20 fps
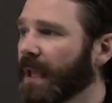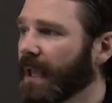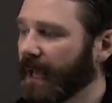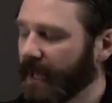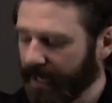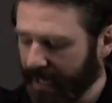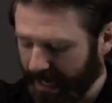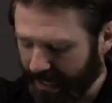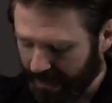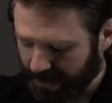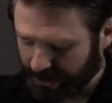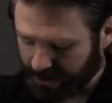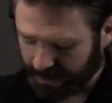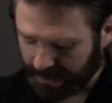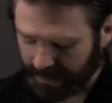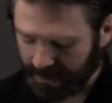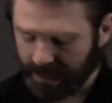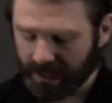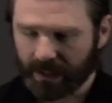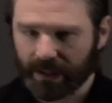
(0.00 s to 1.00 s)
And
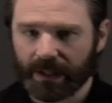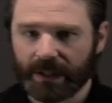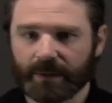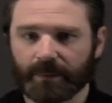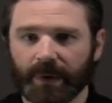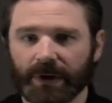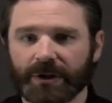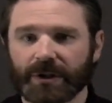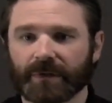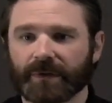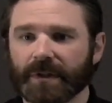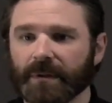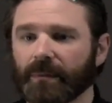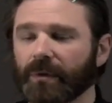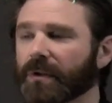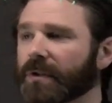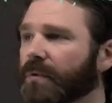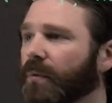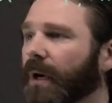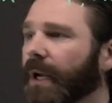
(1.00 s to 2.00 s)
actually, this bunch of
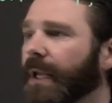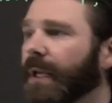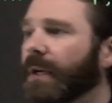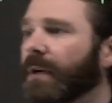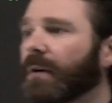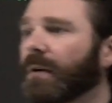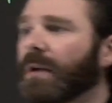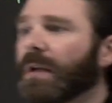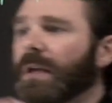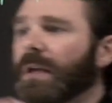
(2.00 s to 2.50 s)
symbols right here,